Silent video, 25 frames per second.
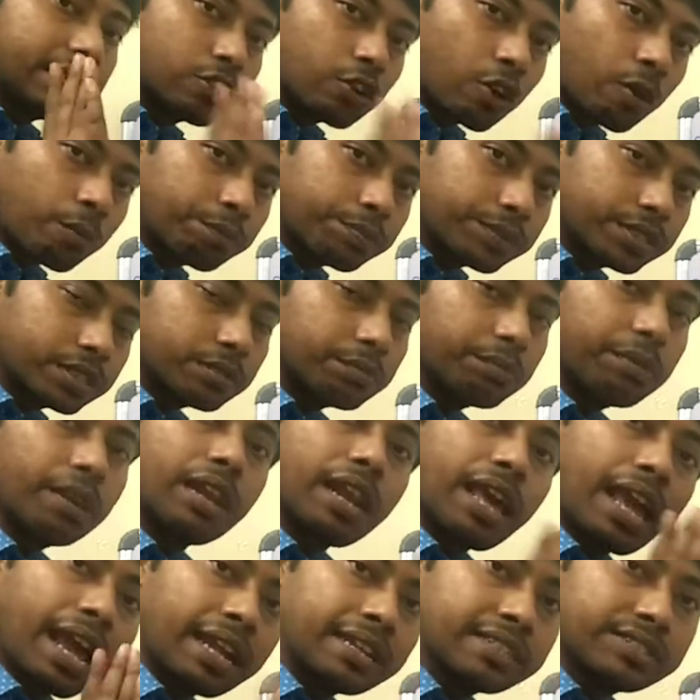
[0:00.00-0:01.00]

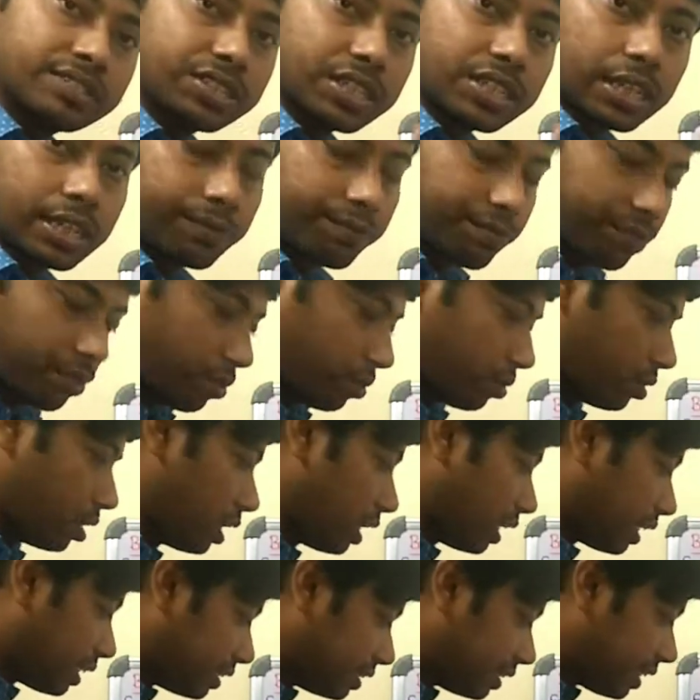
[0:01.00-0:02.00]
incompressible and steady flow.
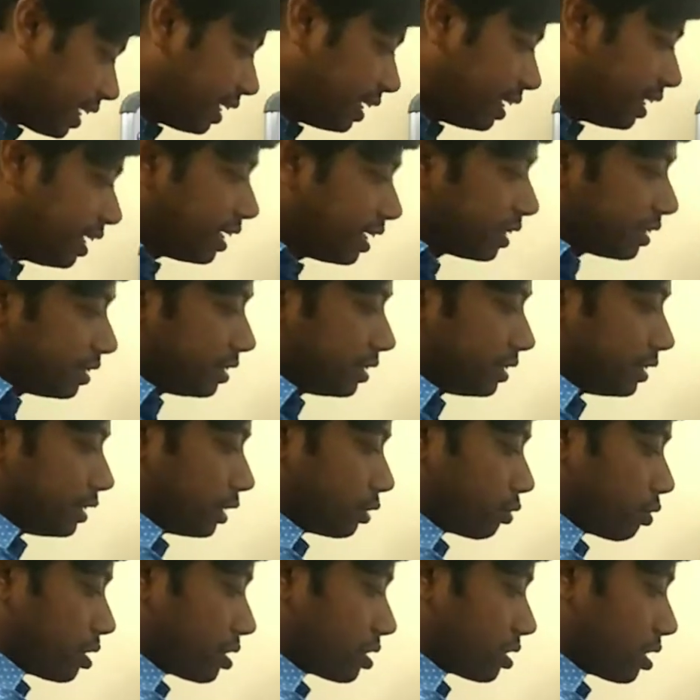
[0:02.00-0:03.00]
Then this
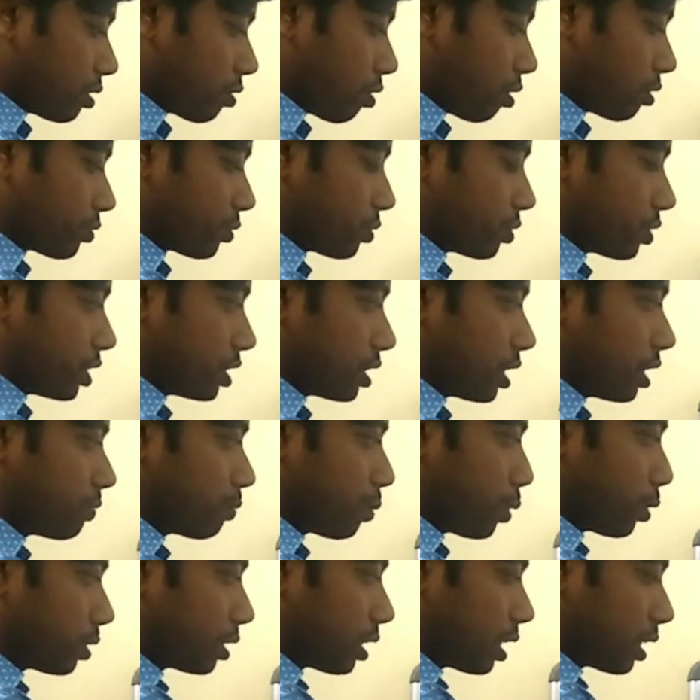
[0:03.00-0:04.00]
equation also written
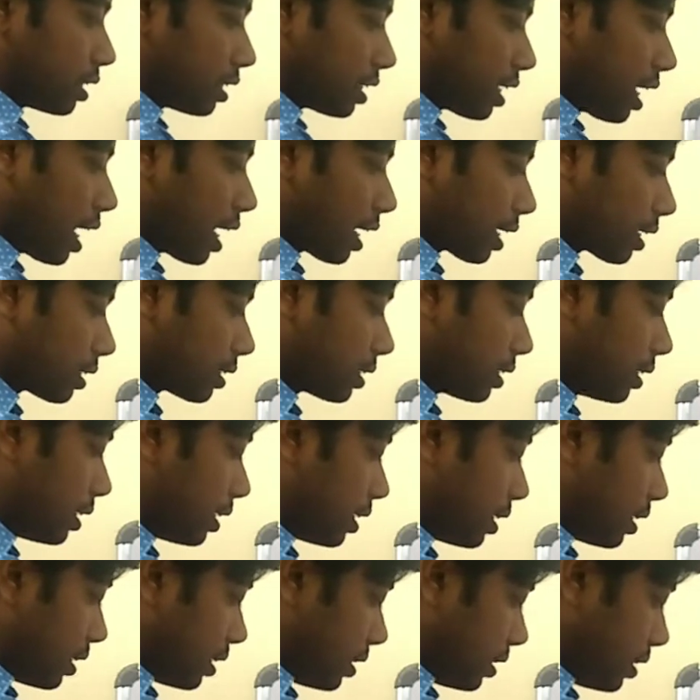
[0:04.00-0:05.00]
for the duct,
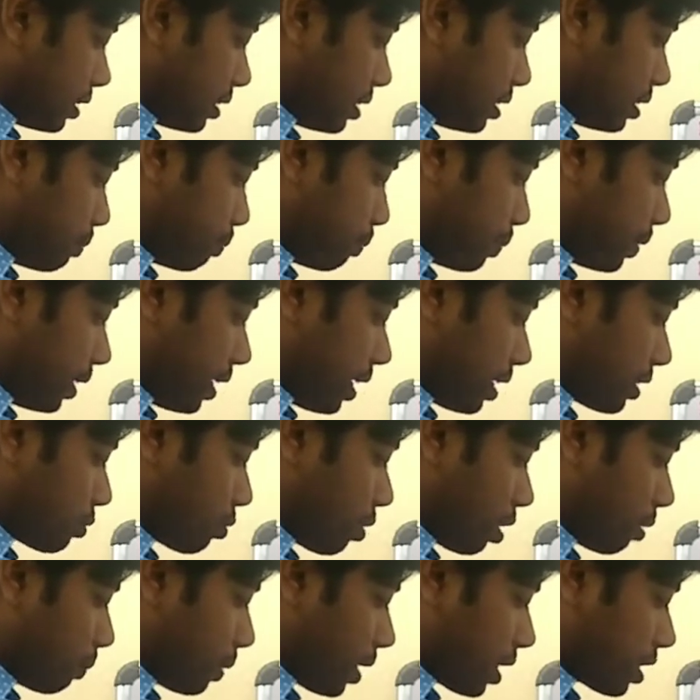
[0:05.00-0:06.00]
it is
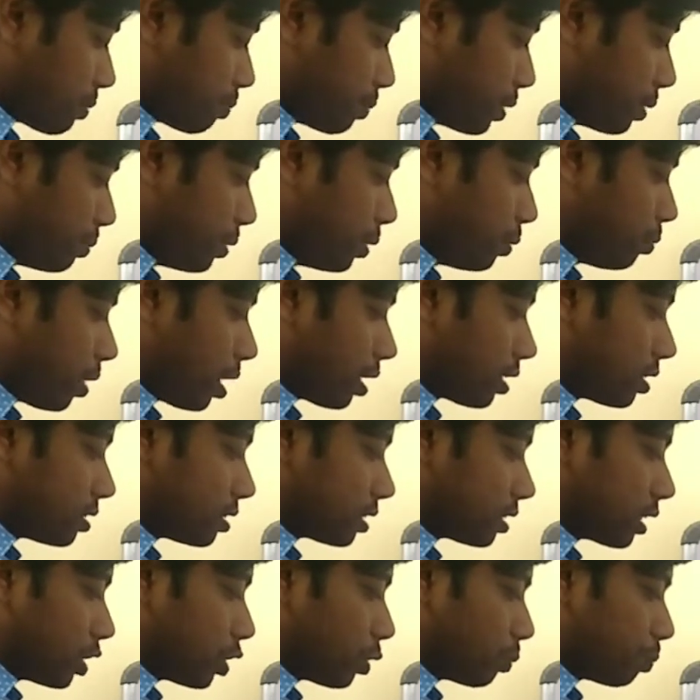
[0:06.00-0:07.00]
PS1 plus PP1
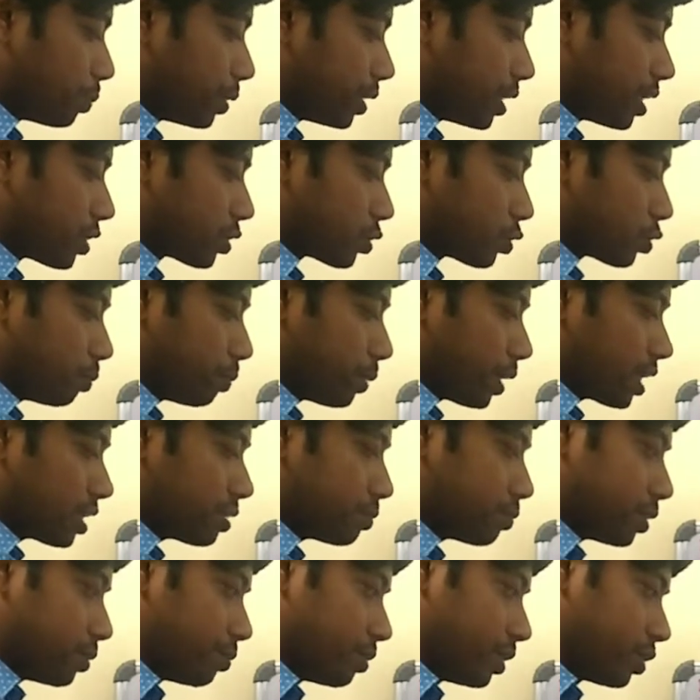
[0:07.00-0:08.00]
is equal to PS2
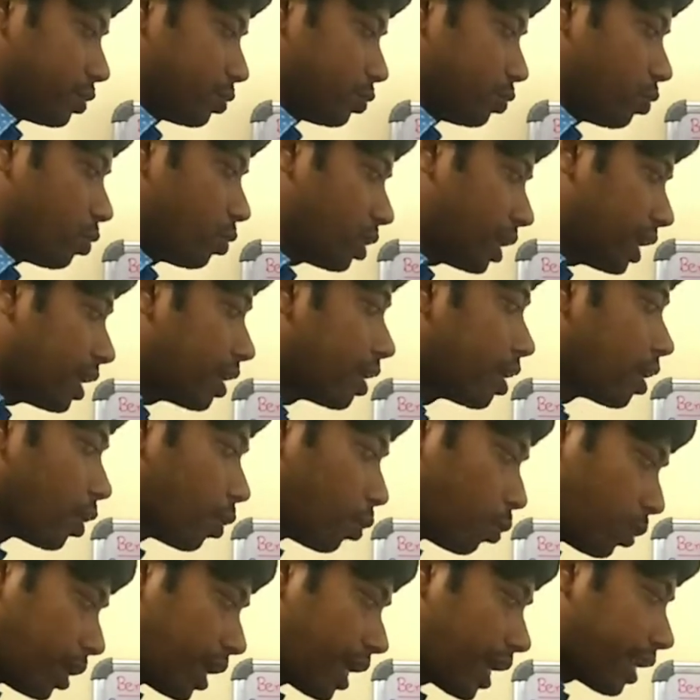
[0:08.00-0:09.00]
plus PP2. Okay,
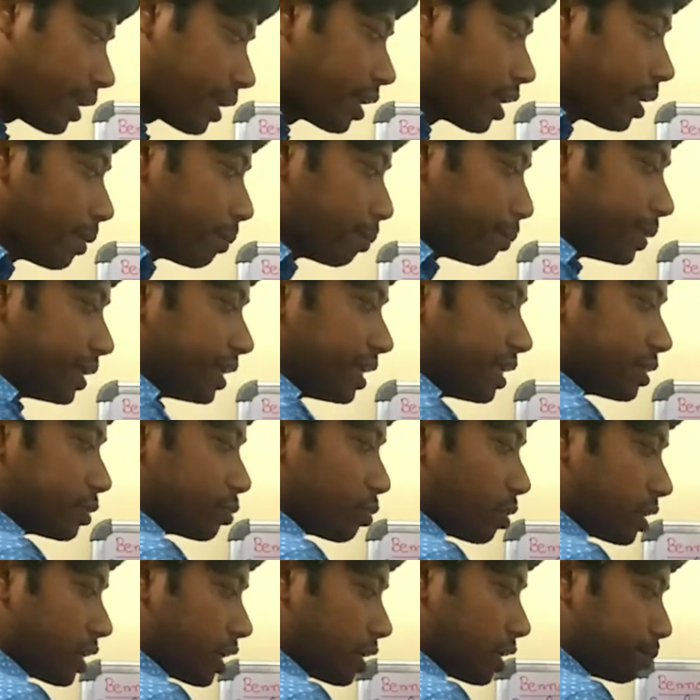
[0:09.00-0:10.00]
where
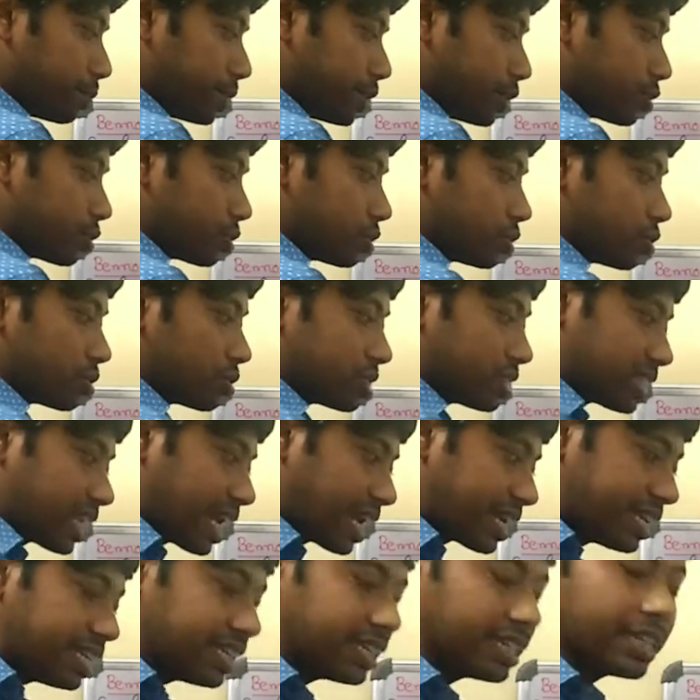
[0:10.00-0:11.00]
PS1 and PS2 is
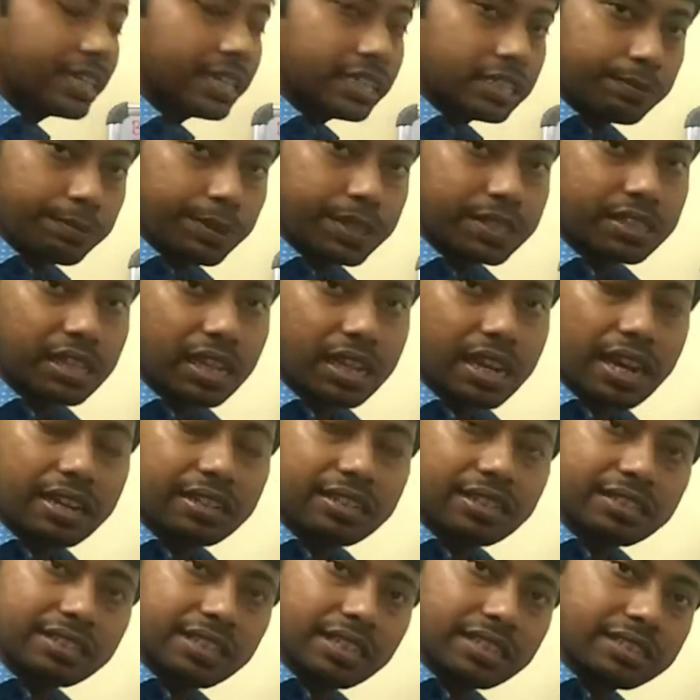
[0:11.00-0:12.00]
static gauge pressure at
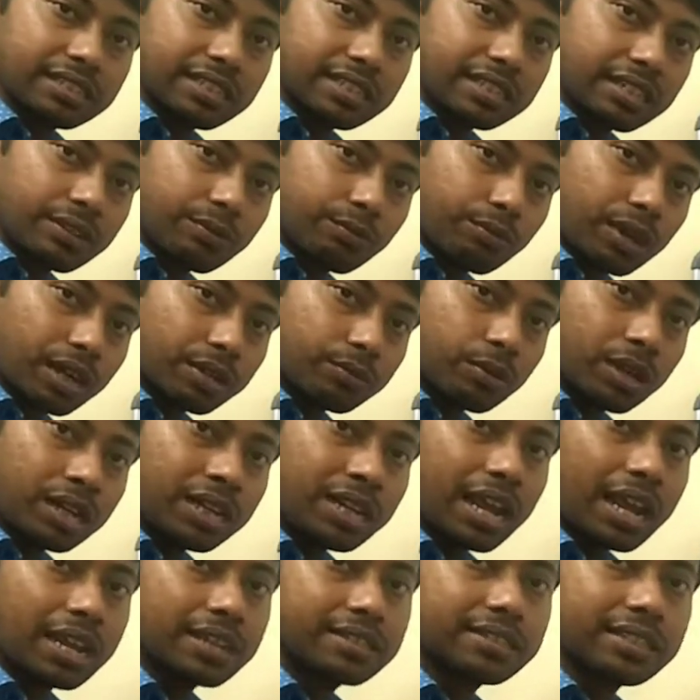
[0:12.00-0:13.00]
the section
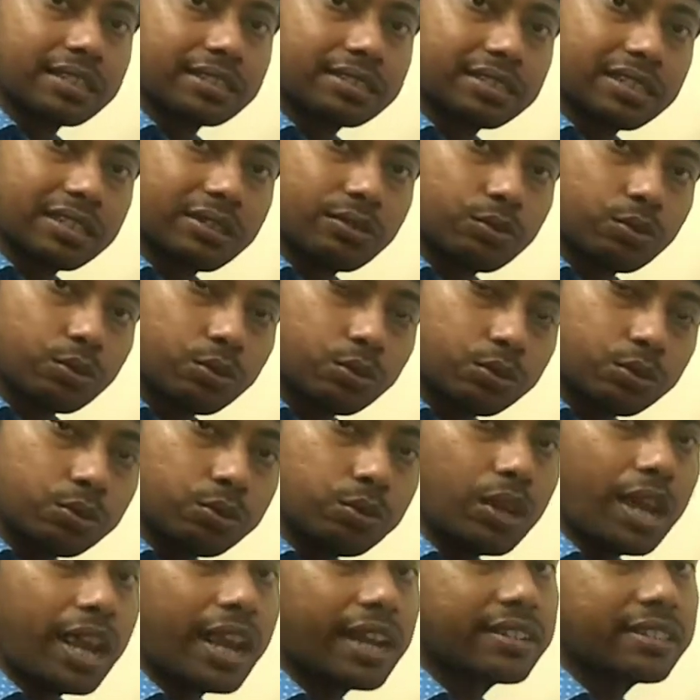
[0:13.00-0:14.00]
1 at section
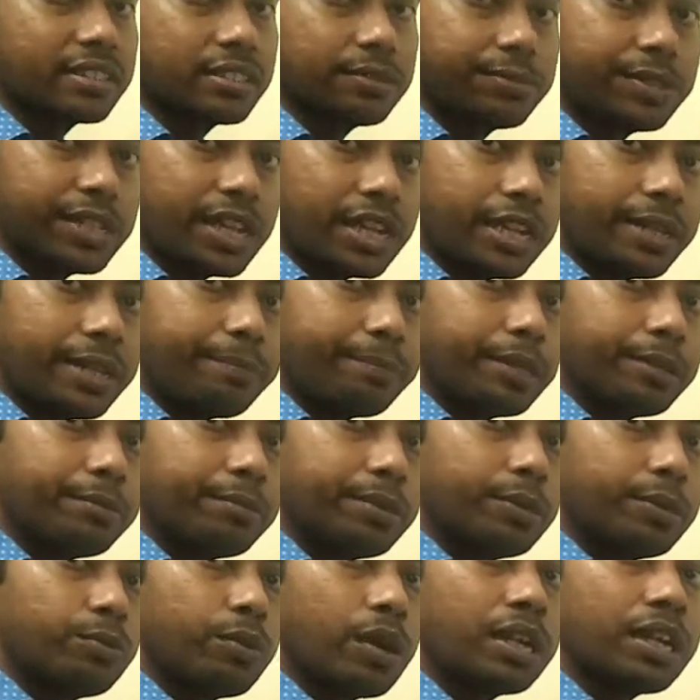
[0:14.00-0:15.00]
2 and similarly
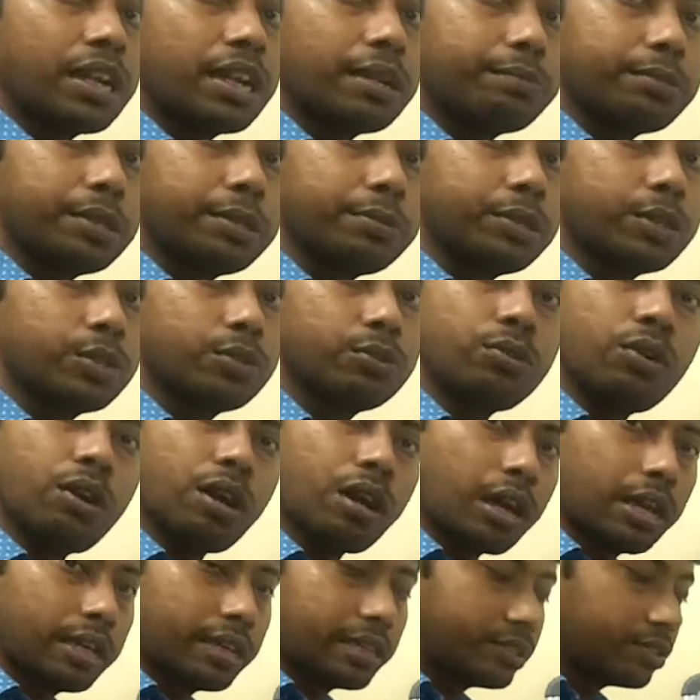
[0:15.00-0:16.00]
PP1 and PP2 are
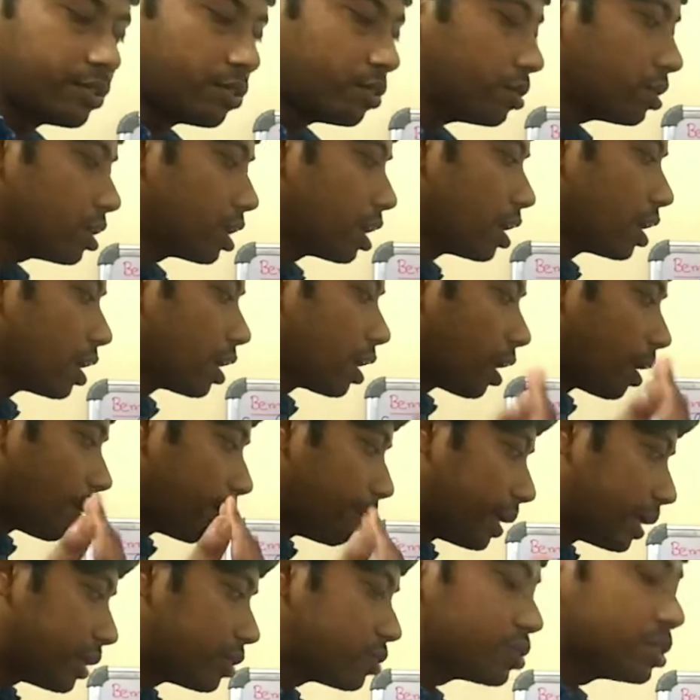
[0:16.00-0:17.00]
your
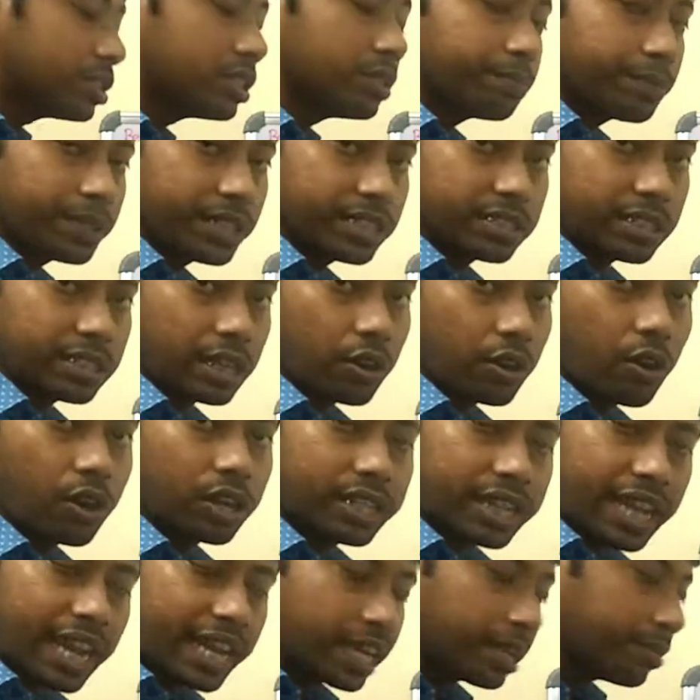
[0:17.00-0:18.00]
velocity pressure or
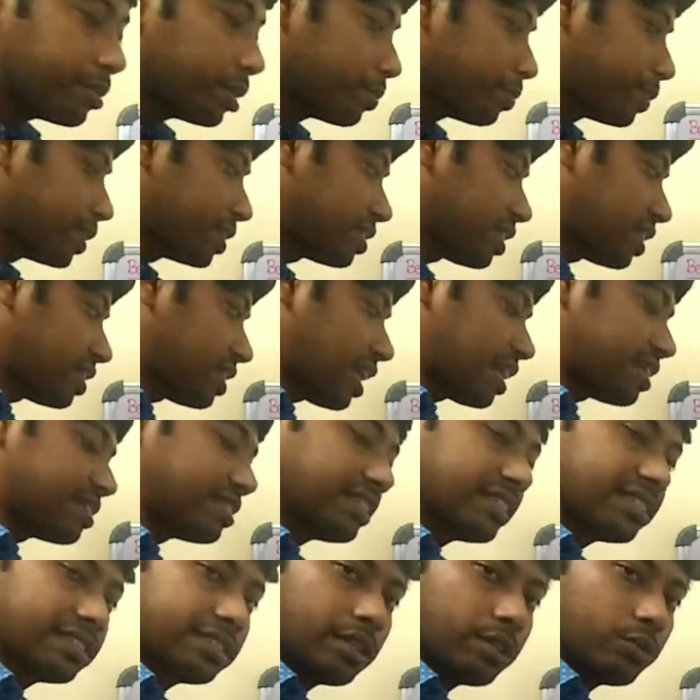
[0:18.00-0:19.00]
dynamic pressure at
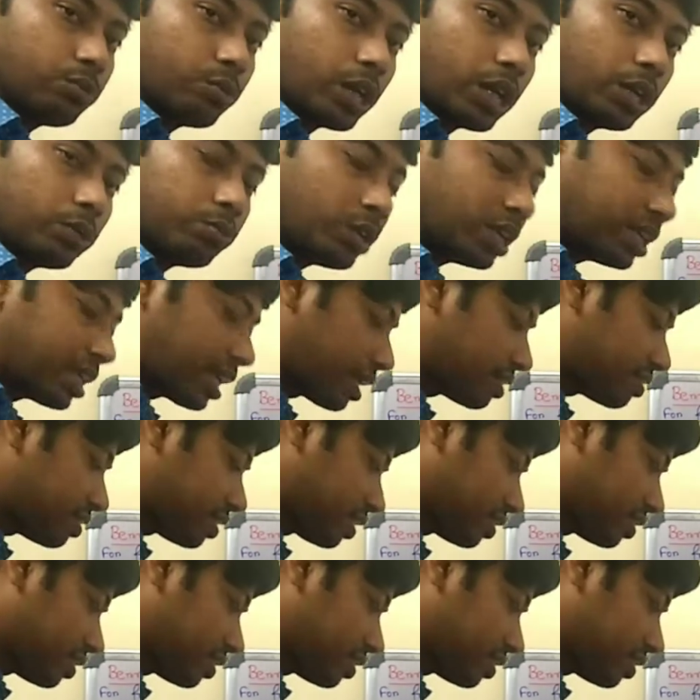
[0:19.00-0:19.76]
section 1 at